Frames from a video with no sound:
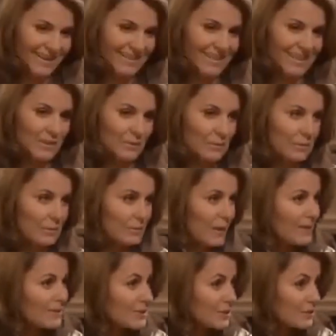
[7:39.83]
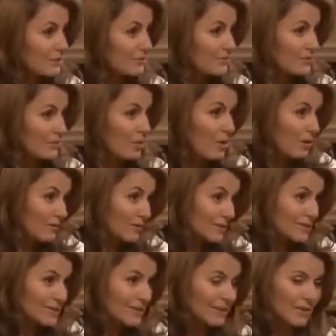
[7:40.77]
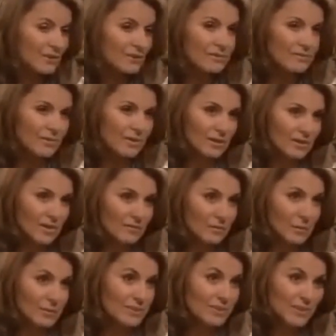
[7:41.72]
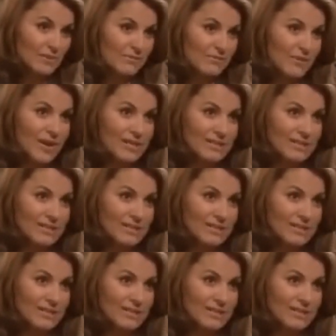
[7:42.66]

I think it would be magical for all of us, you know, for our loved ones, our